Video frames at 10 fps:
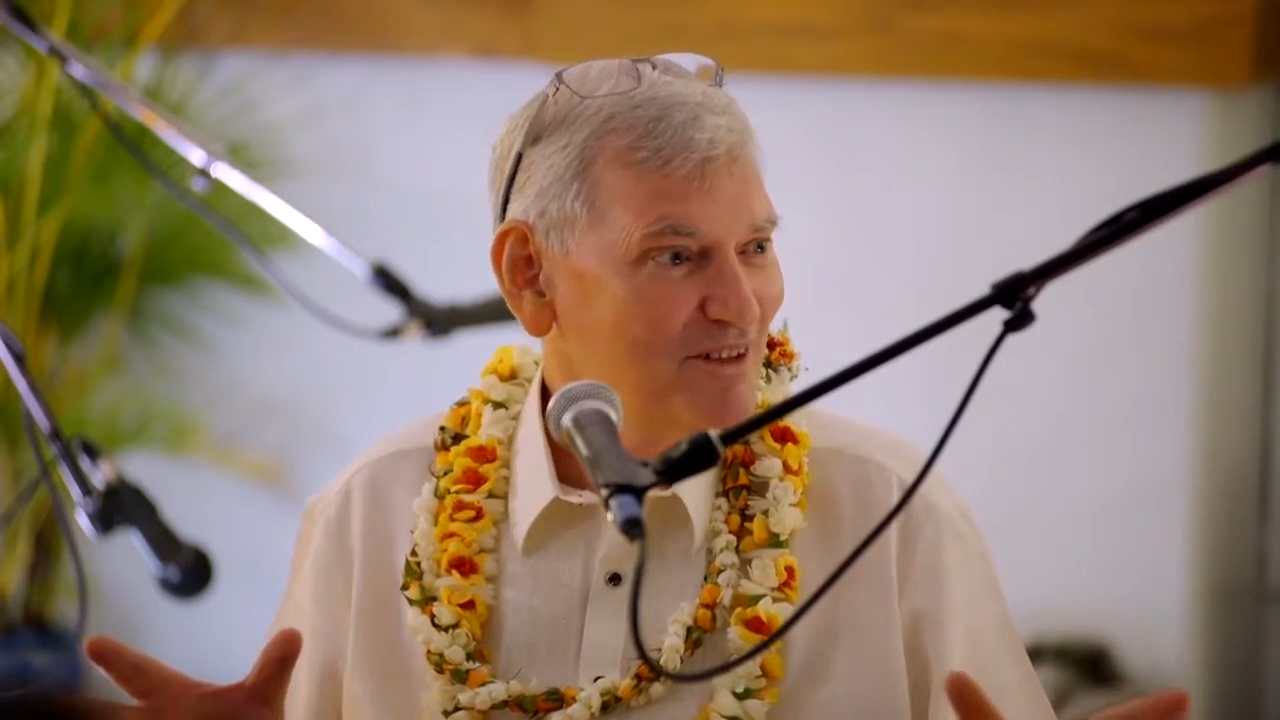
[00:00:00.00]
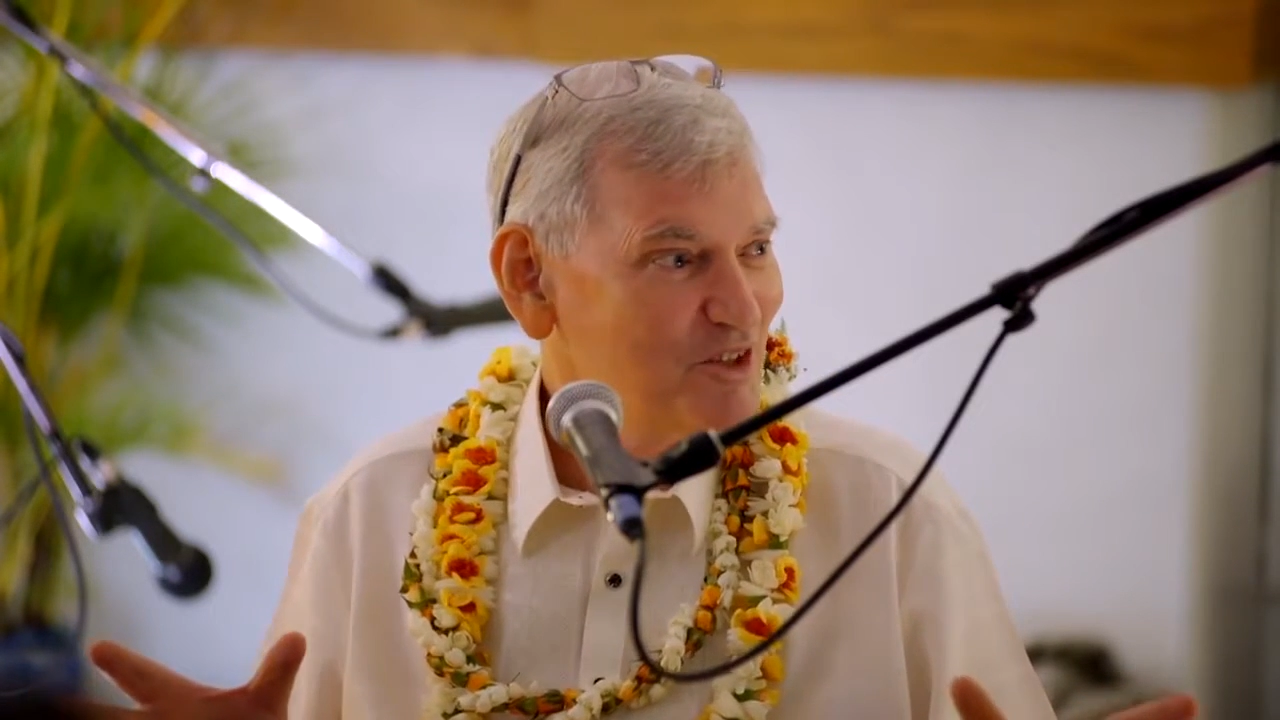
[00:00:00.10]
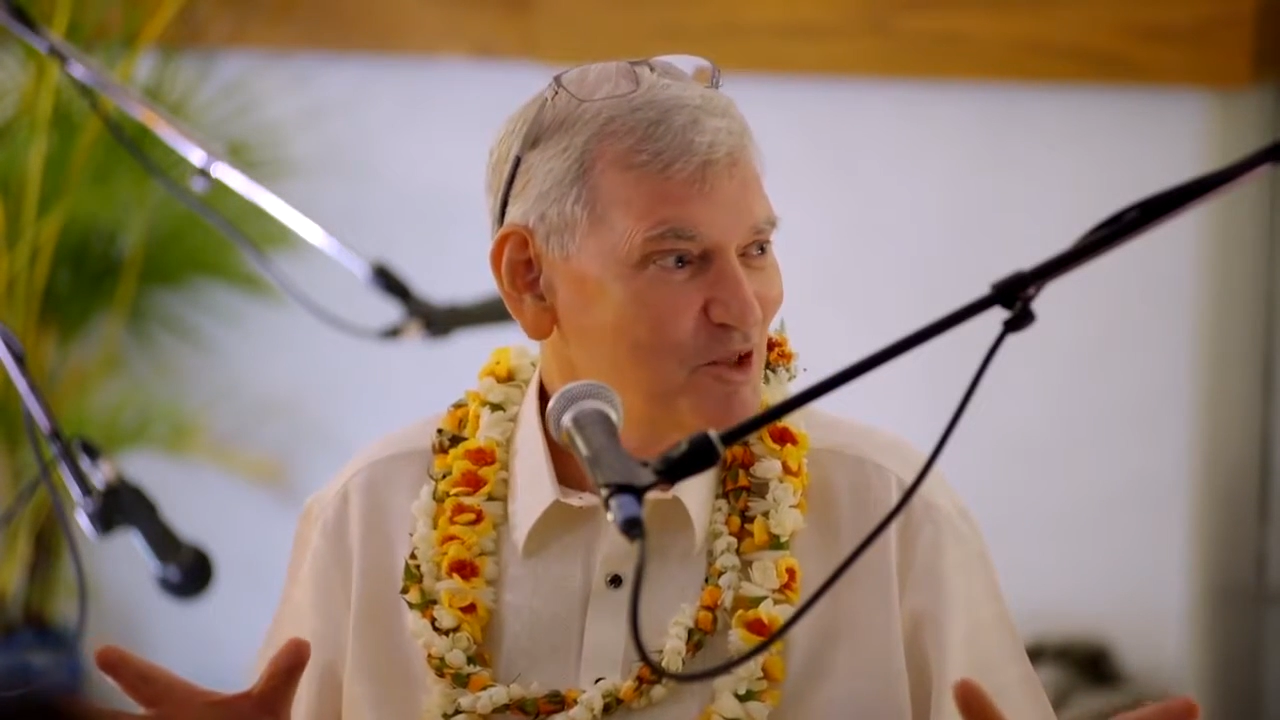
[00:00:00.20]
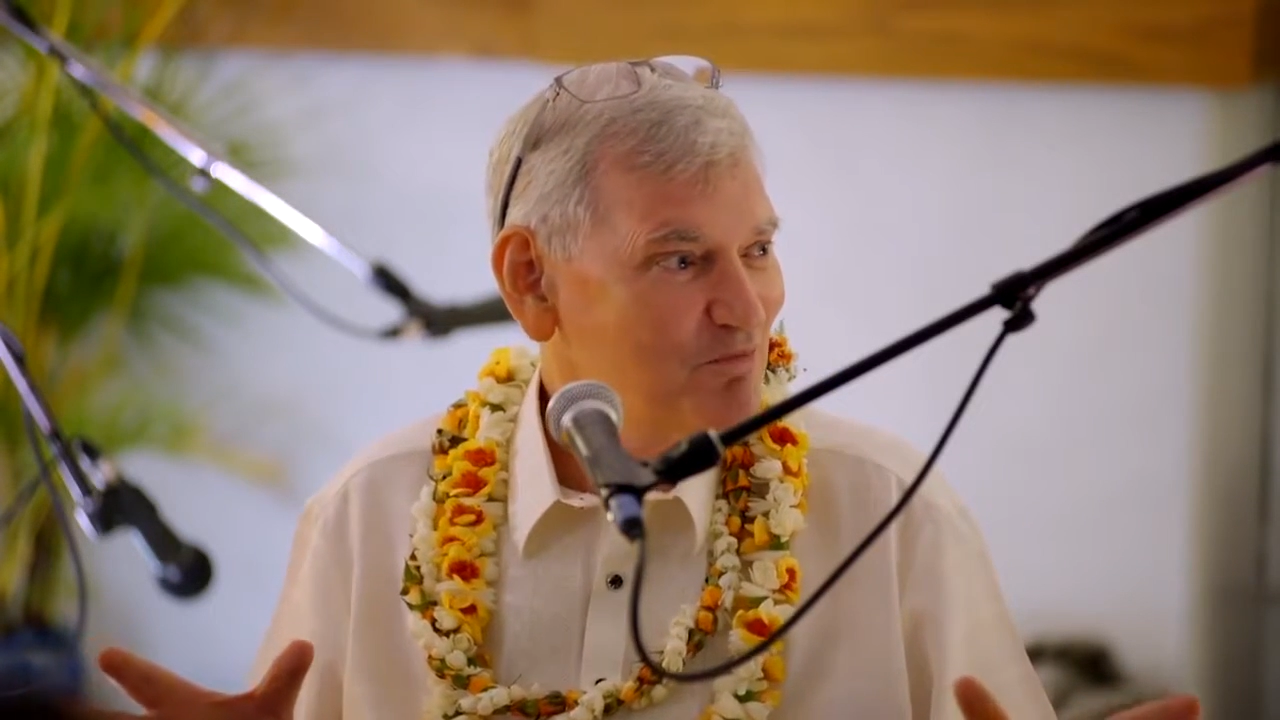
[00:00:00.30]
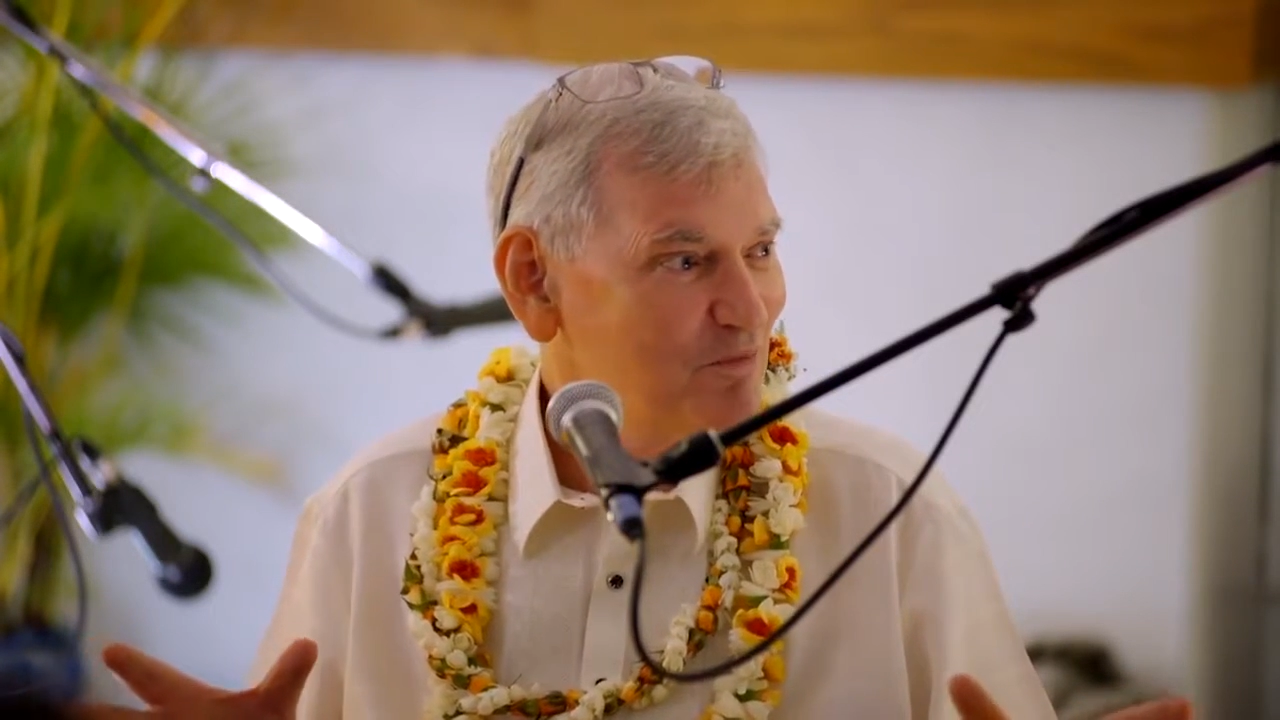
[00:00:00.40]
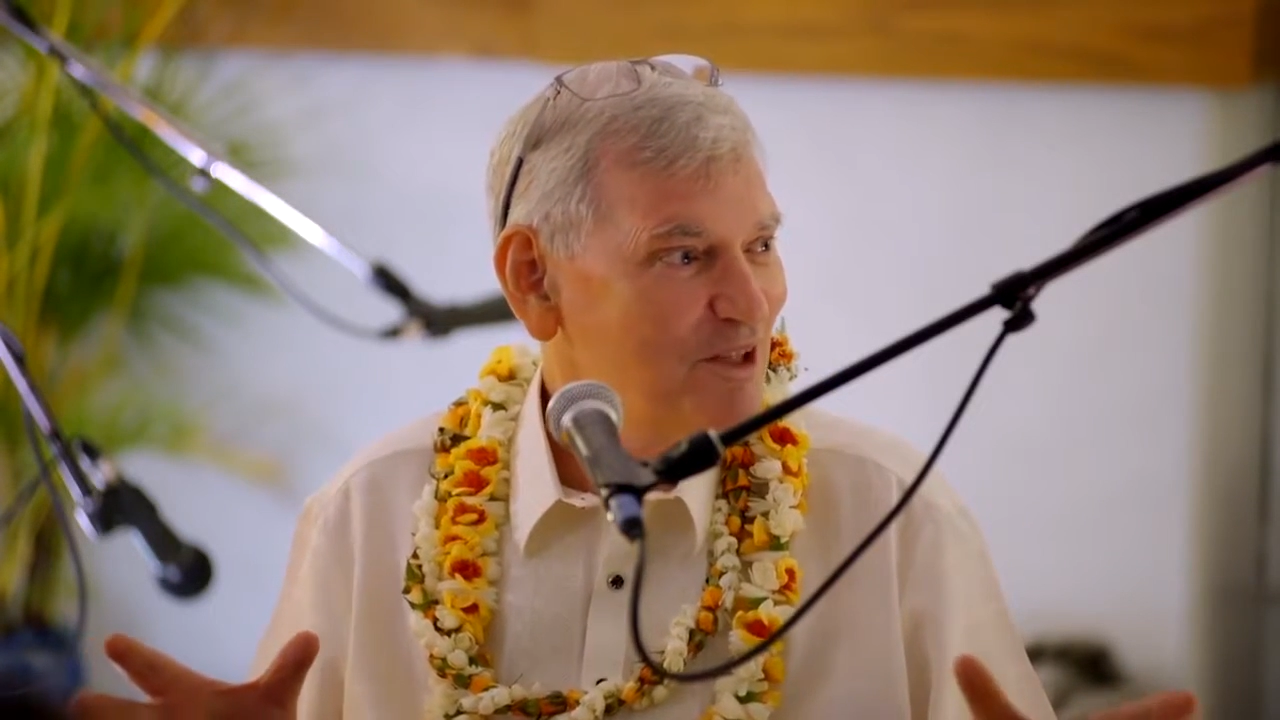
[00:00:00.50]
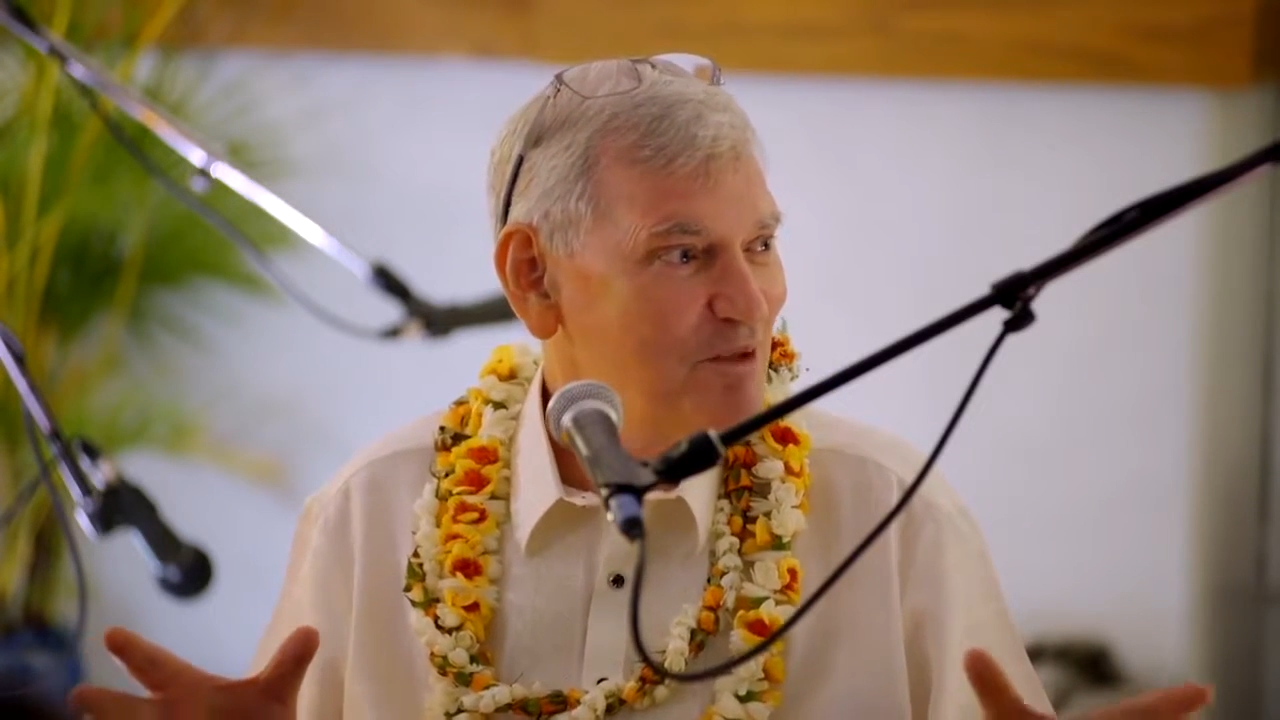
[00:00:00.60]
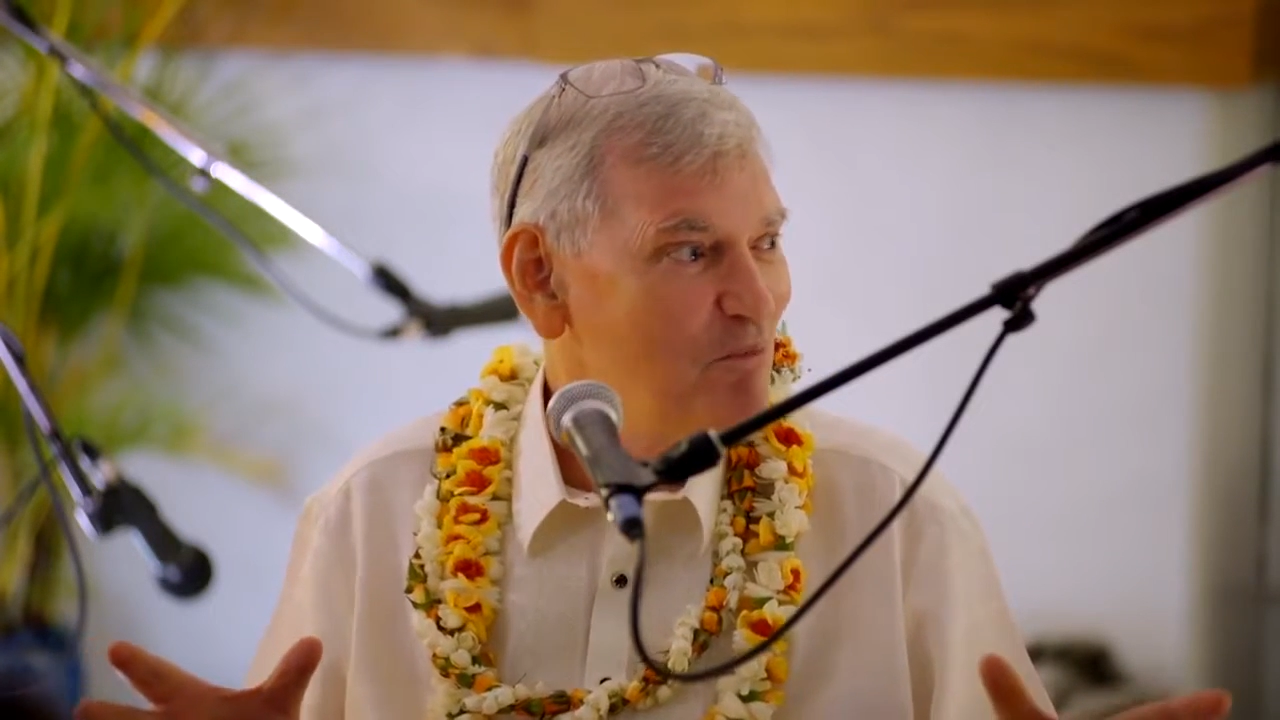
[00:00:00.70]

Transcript: at the